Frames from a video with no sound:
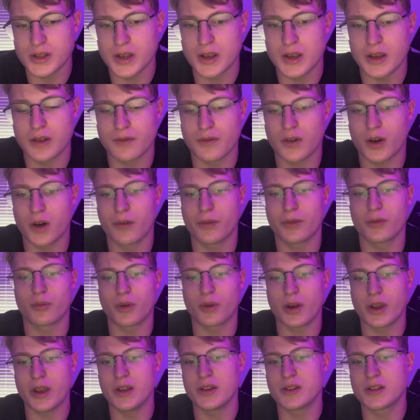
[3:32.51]
that involves
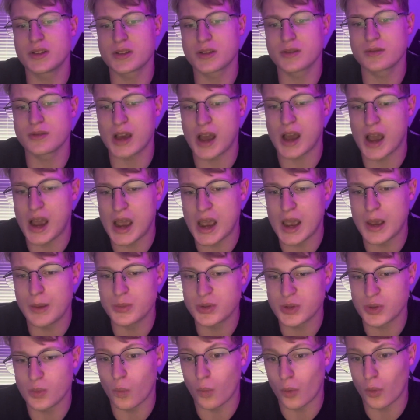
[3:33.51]
rates,
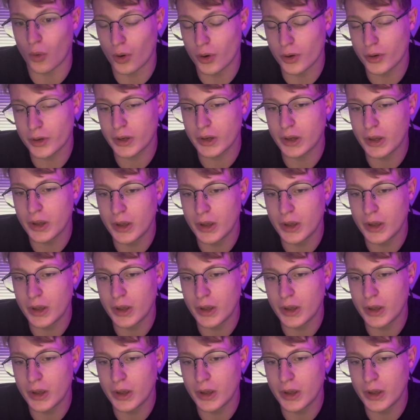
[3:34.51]
times, and work.